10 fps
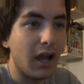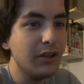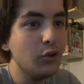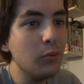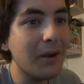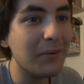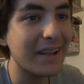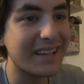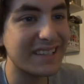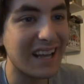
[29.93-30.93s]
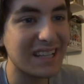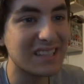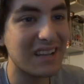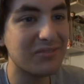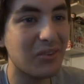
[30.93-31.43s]
I knew I recognized
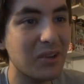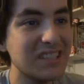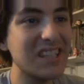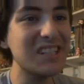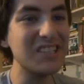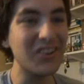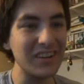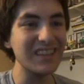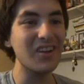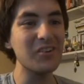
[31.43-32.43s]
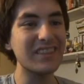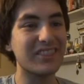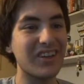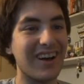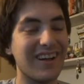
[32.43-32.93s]
that voice! That's Yuri
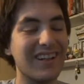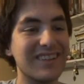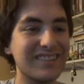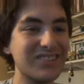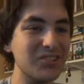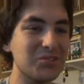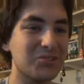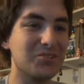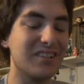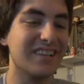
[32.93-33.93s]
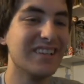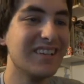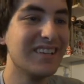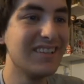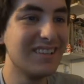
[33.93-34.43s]
Lowenthal! Dude!
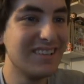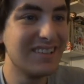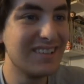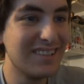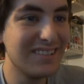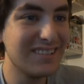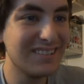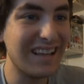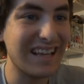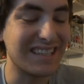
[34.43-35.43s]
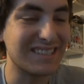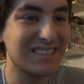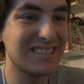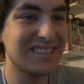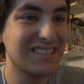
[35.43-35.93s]

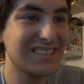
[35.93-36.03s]
Nice.